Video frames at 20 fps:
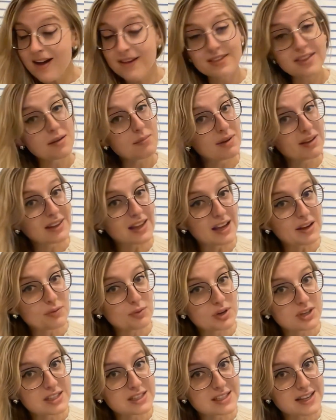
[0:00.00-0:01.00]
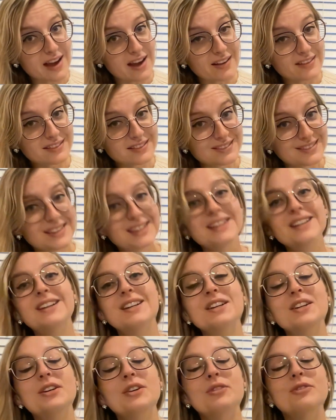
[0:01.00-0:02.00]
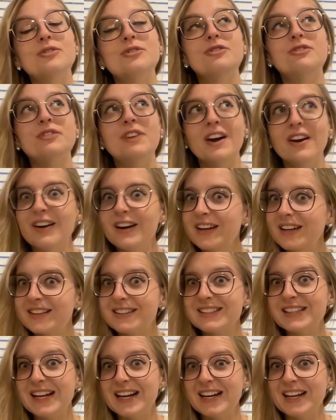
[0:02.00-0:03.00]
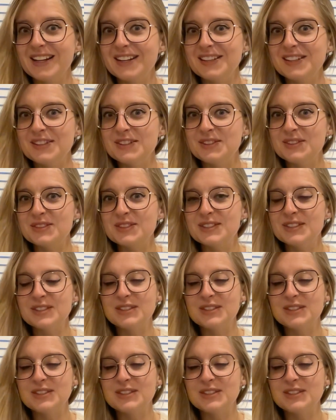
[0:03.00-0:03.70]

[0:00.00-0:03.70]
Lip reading: that my live works again. Very exciting news.